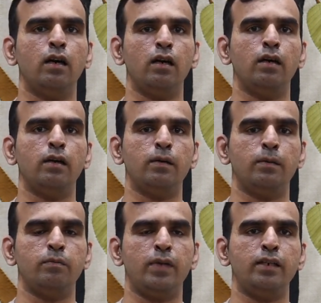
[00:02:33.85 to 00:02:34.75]

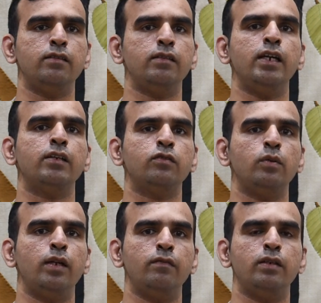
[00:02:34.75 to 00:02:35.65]
at the
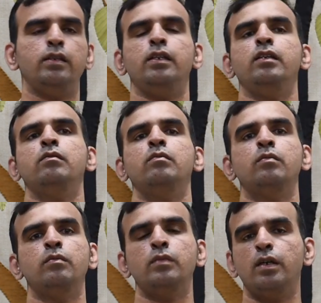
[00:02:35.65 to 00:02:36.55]
CXO level in
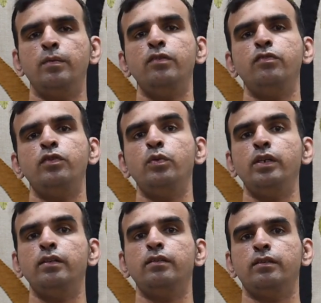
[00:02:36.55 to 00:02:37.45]
coming few
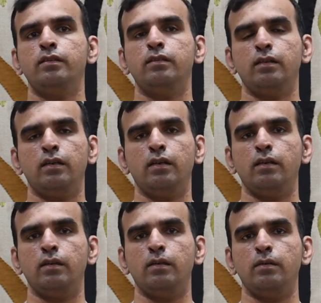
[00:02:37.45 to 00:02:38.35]
years,
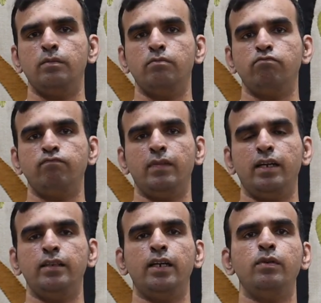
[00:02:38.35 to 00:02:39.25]

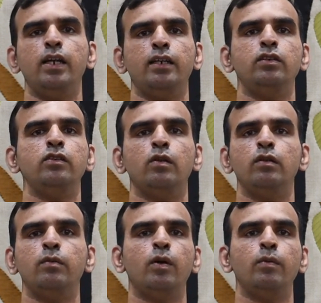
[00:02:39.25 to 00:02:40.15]
and that will actually
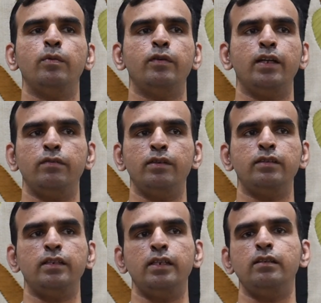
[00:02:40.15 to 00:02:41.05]
solve the problem of
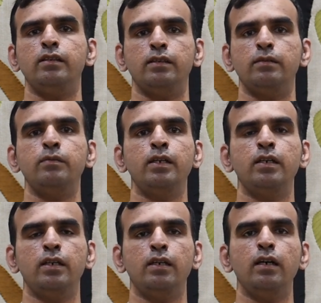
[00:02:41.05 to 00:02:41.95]
diversity in the
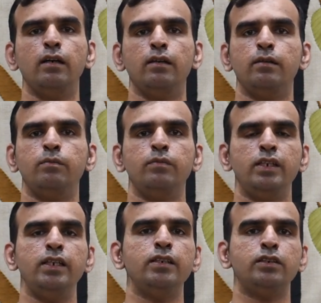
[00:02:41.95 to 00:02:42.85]

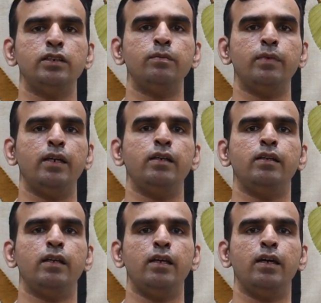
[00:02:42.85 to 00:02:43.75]
leadership
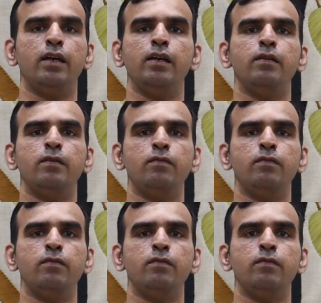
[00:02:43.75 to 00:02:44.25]
and AI